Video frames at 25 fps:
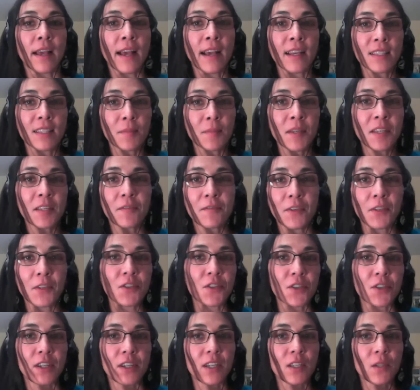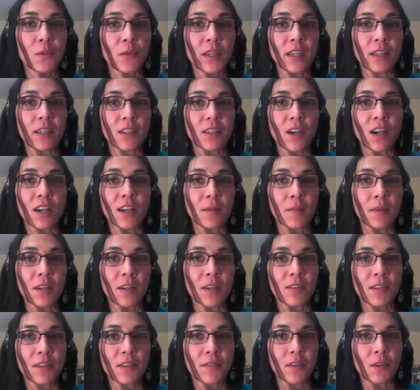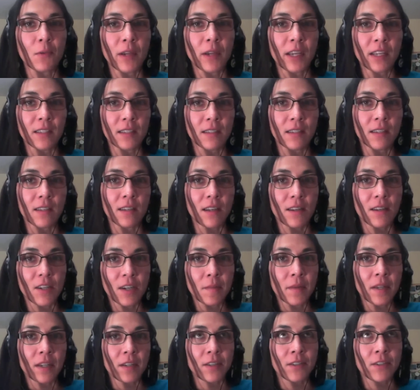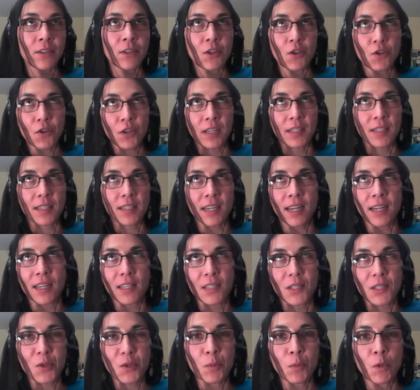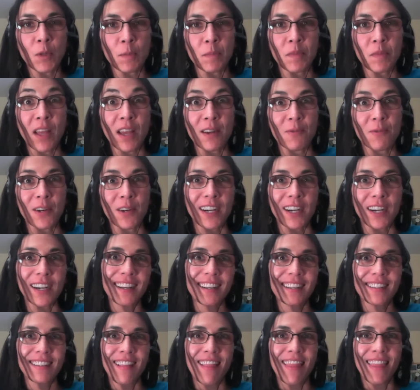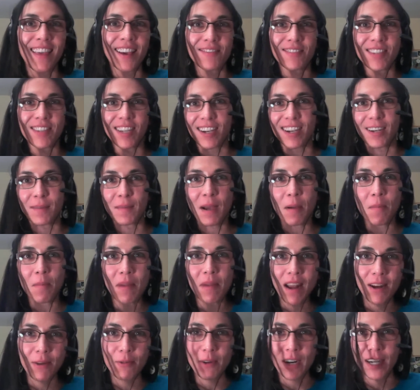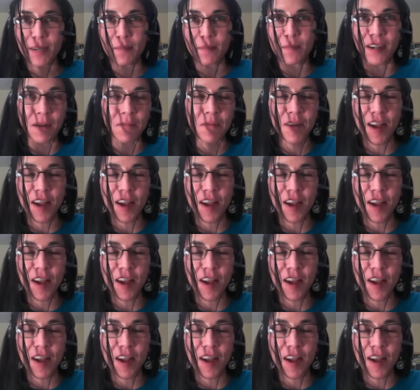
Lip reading: ask me in the future, because we can talk about different ways to determine your nutrient status through more blood work, because I love talking about blood work. But I'm